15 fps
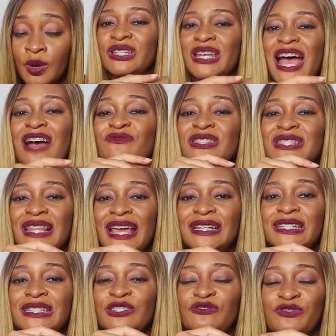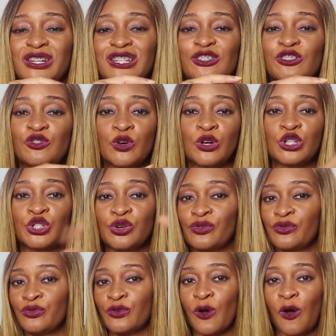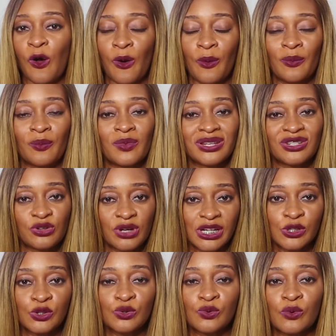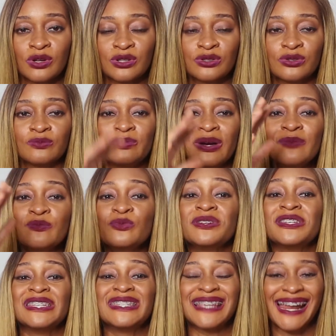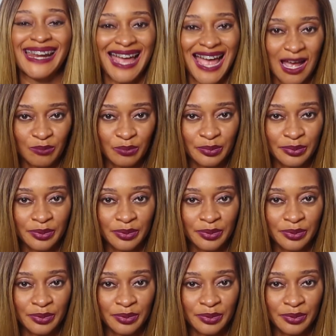They have a slightly different structure from Trading 212. Bamboo is an app,